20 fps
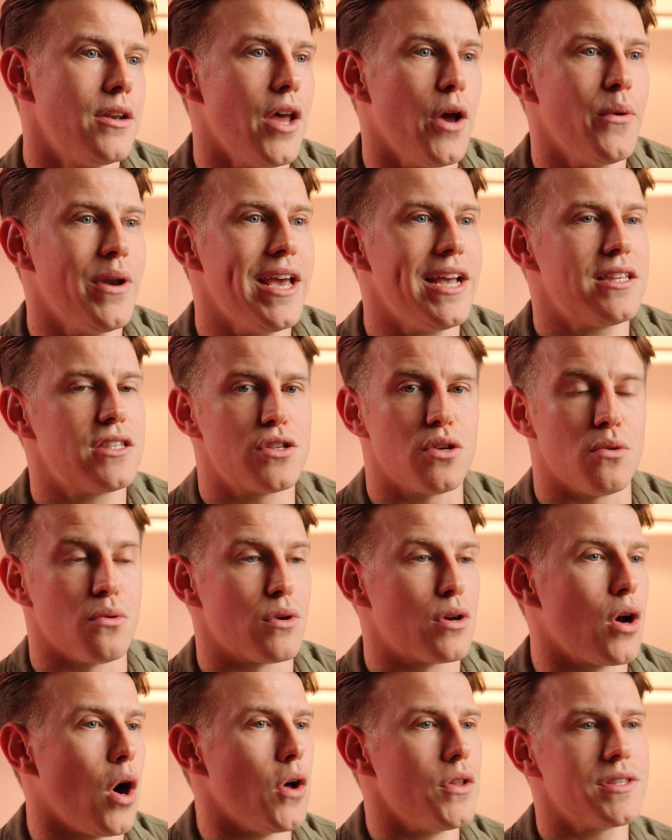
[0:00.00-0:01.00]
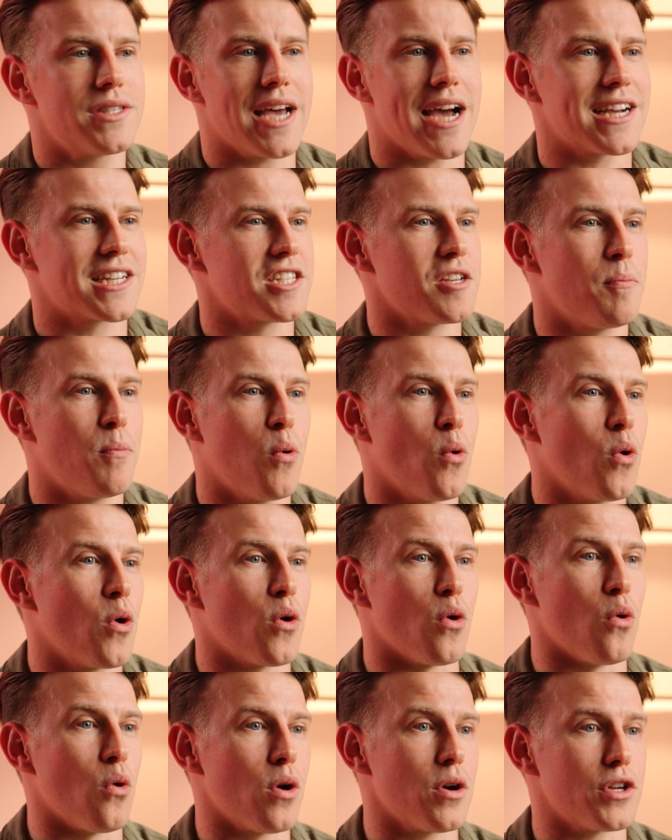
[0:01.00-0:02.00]
No need to contact
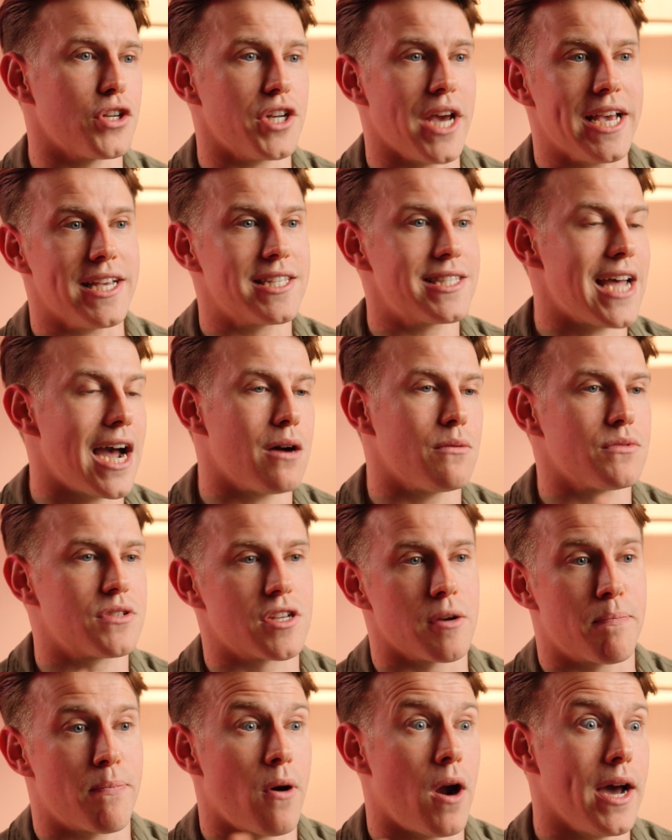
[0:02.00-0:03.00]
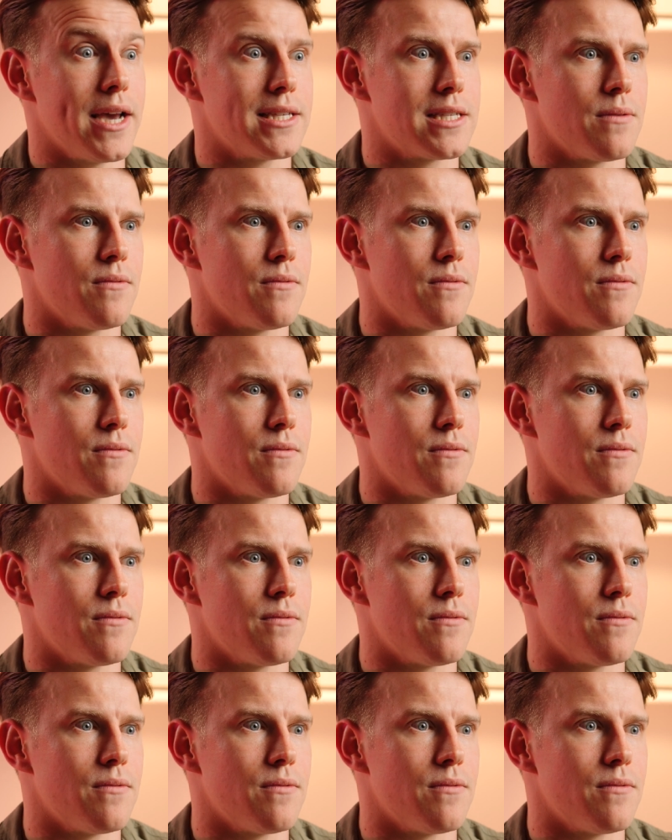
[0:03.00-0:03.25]
support or chase down surprise